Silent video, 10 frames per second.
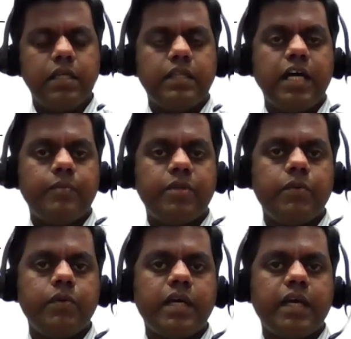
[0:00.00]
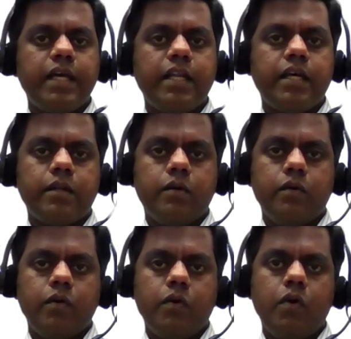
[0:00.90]
the absolute error
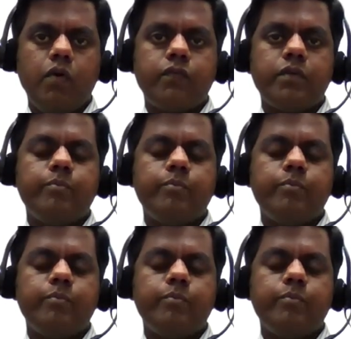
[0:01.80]
of